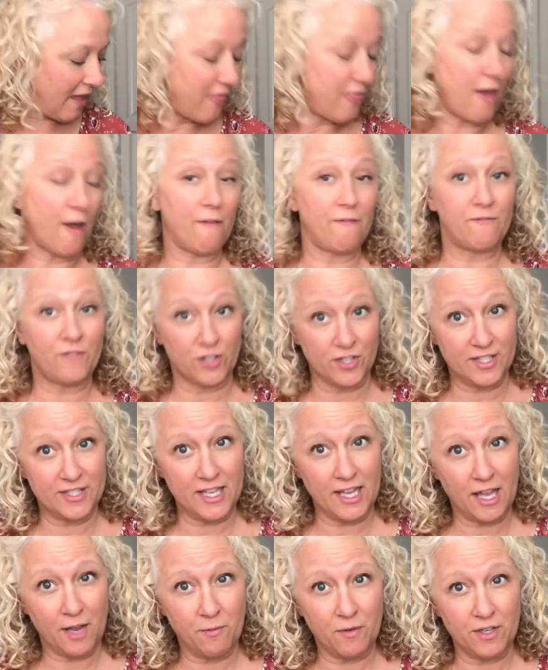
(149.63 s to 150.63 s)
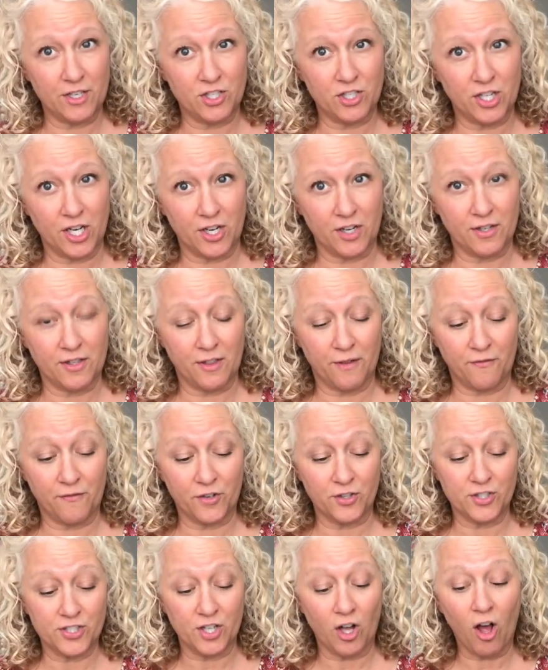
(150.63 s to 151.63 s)
the first thing I want to share, the
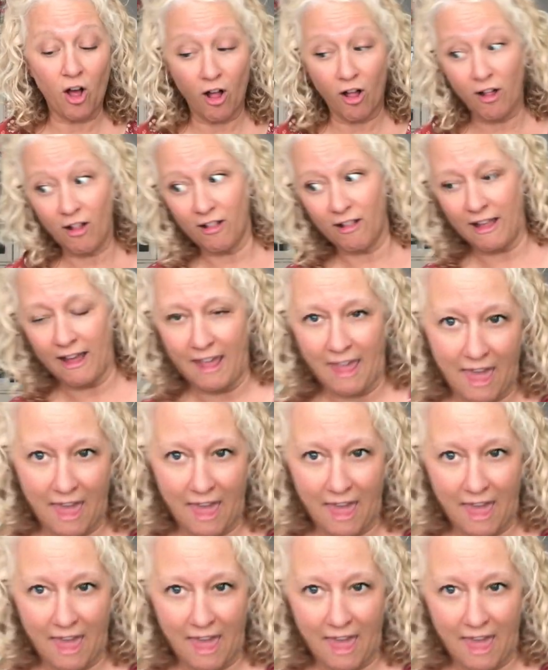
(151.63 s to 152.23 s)
first haul I